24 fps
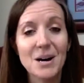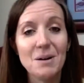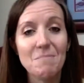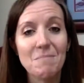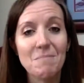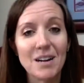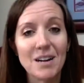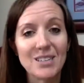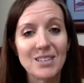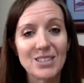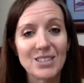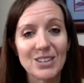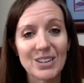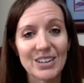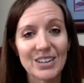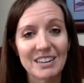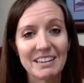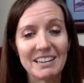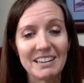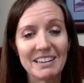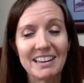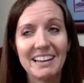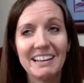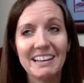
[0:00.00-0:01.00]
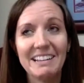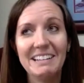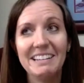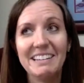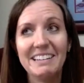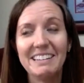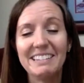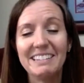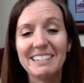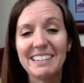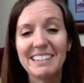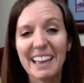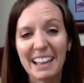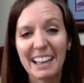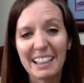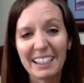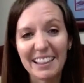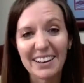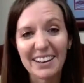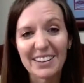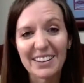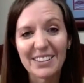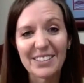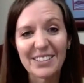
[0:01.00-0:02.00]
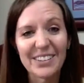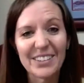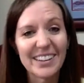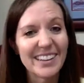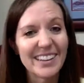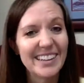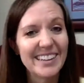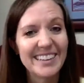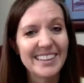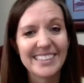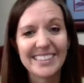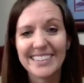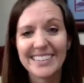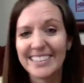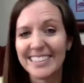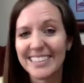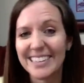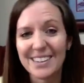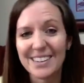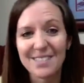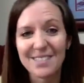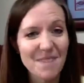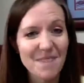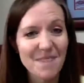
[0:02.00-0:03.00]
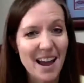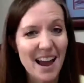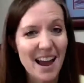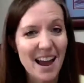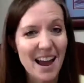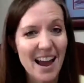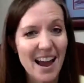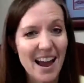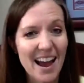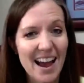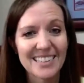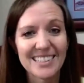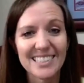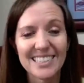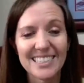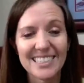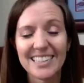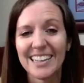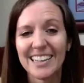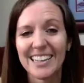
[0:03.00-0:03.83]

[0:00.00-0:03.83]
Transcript: my dirty yellow, didn't match,